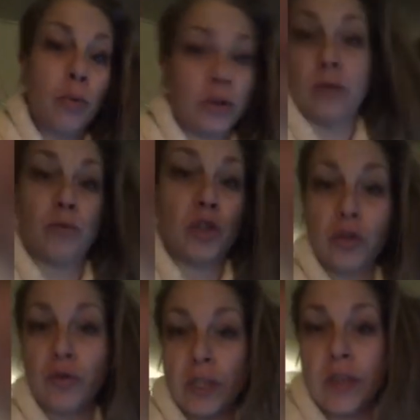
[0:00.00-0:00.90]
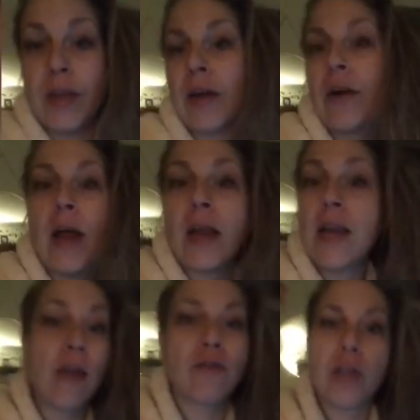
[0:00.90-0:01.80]
put some children in there,
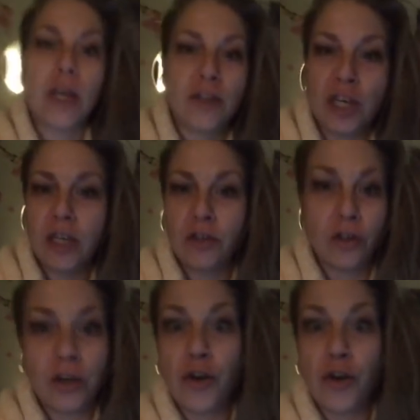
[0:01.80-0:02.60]
and never get checked on.